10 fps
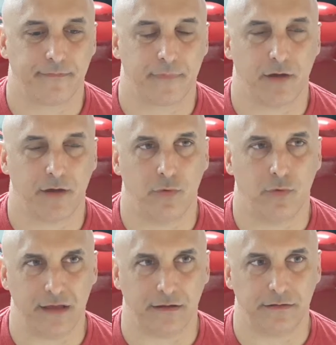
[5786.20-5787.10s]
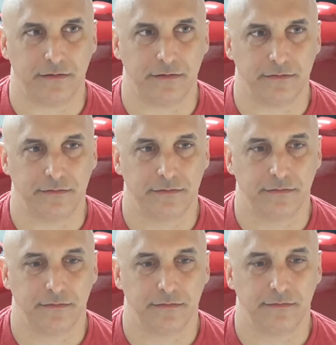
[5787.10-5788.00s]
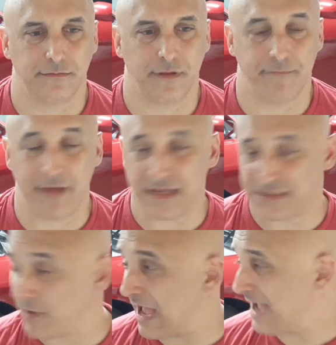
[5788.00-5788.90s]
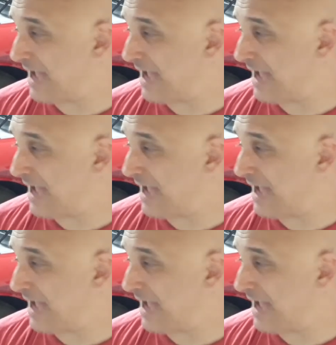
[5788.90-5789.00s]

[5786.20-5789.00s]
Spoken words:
Well, the best way I